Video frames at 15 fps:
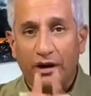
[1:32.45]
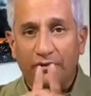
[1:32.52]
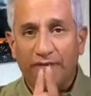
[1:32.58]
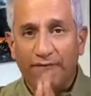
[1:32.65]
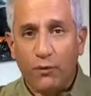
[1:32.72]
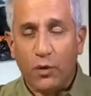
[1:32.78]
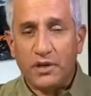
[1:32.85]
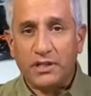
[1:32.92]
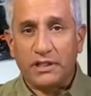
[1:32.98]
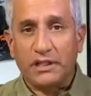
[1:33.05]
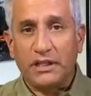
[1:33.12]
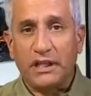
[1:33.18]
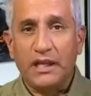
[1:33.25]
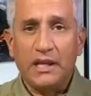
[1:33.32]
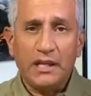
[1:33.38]

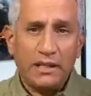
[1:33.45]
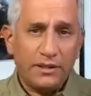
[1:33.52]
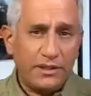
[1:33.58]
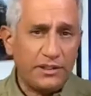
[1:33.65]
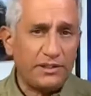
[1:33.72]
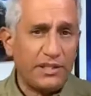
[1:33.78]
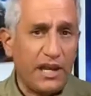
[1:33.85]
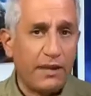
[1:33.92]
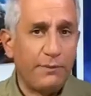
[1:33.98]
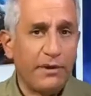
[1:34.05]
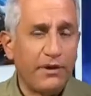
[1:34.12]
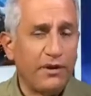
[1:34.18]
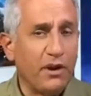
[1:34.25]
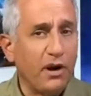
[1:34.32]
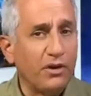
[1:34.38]
Unfortunately, this time
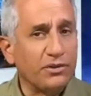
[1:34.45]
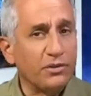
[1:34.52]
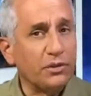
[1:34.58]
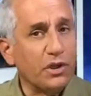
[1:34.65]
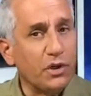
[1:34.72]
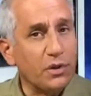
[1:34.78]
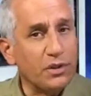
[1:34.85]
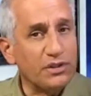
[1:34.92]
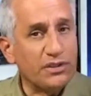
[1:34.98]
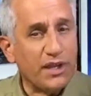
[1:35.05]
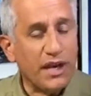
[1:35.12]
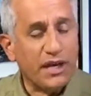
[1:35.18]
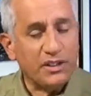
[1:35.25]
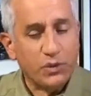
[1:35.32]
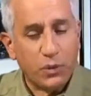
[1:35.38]
period also
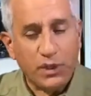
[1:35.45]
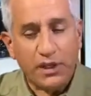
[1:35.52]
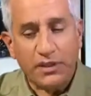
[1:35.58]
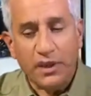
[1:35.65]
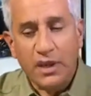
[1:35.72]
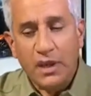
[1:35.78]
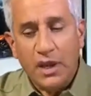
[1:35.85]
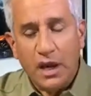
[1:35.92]
coincides with